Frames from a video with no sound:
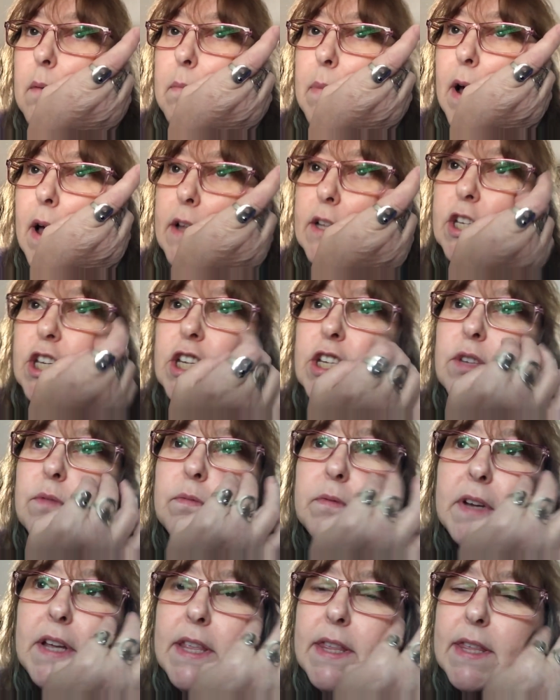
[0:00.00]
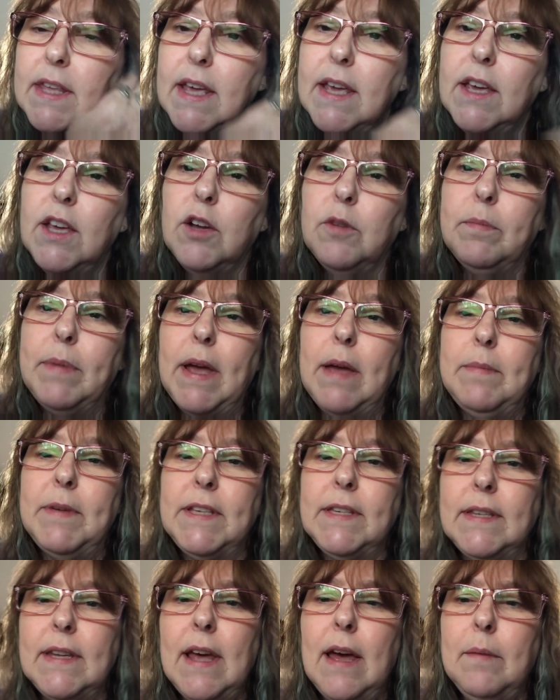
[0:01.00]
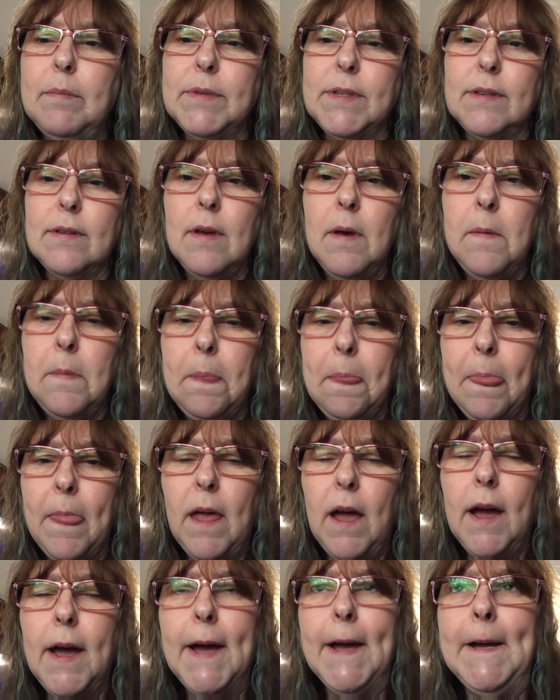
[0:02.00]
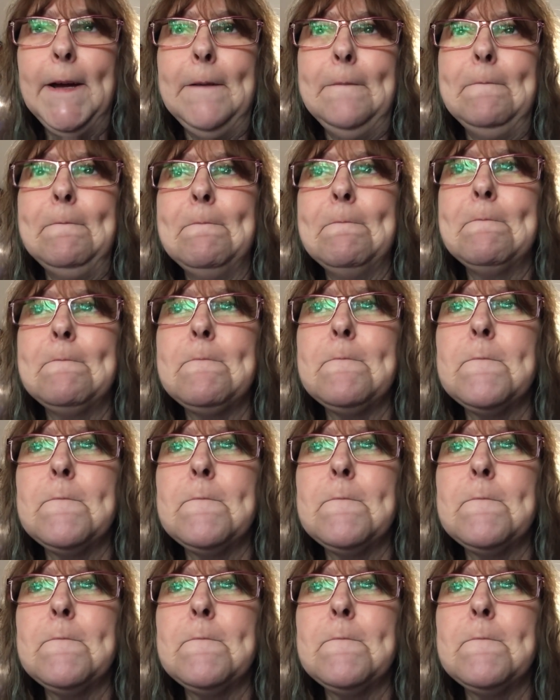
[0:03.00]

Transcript: but just rethink your baby steps. Um,